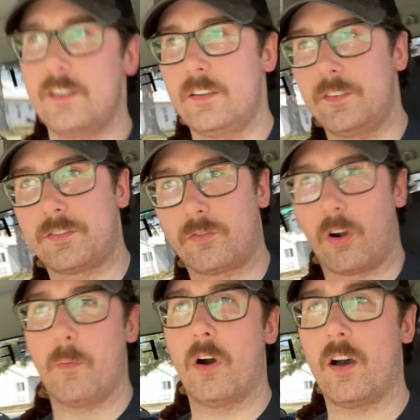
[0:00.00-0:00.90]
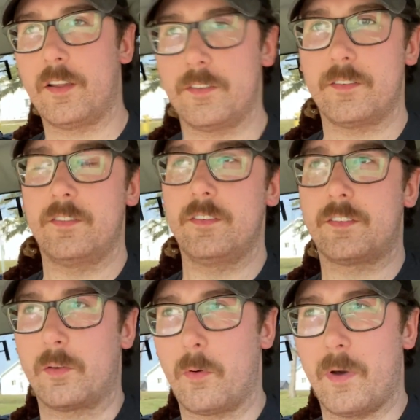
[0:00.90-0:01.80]
scrub on
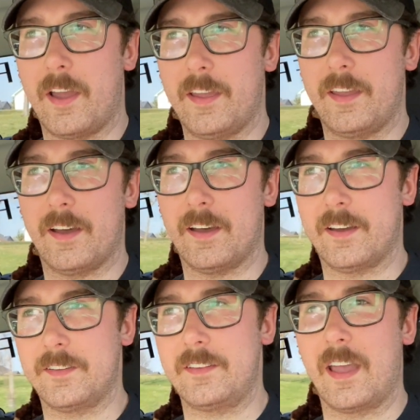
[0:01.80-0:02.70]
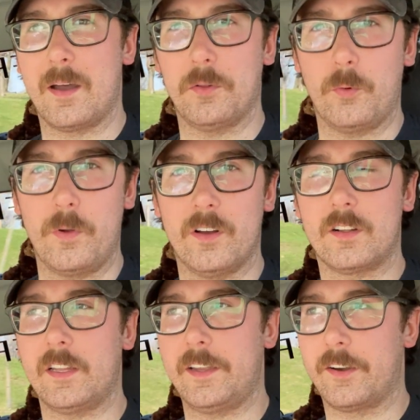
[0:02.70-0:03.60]
some of my Diablo wheel
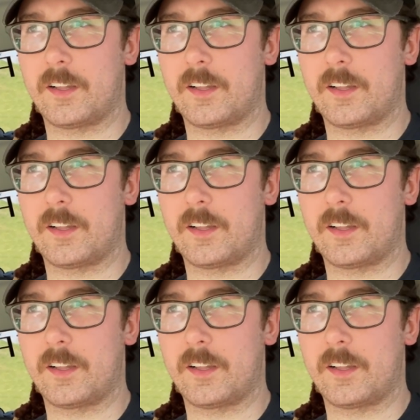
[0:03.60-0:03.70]
cleaner,